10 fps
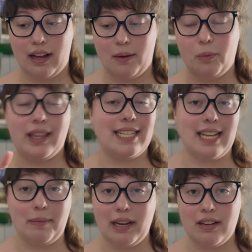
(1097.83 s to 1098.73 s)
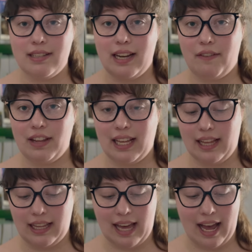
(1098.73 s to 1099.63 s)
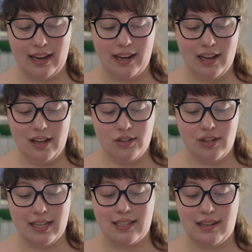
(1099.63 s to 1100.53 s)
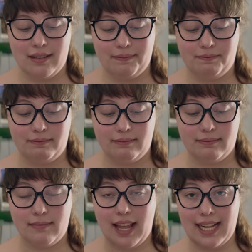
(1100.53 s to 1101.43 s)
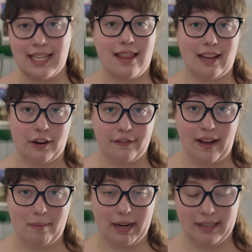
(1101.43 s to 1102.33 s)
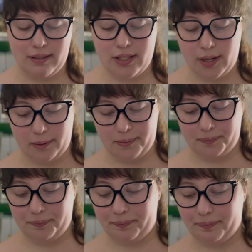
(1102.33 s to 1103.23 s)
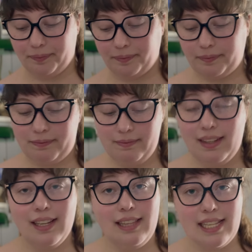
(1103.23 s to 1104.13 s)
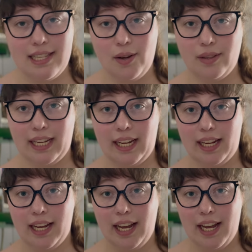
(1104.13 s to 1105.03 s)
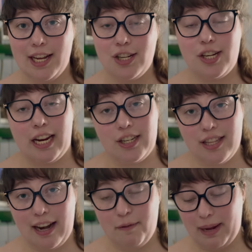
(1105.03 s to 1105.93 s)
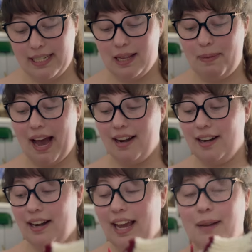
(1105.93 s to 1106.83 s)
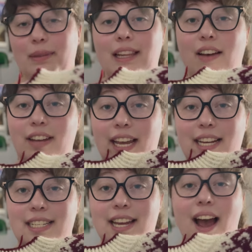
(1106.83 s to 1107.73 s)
with the same needles and everything like that, just it's a thicker fabric. So that's the only change that I've made to the pattern, and I'm loving it.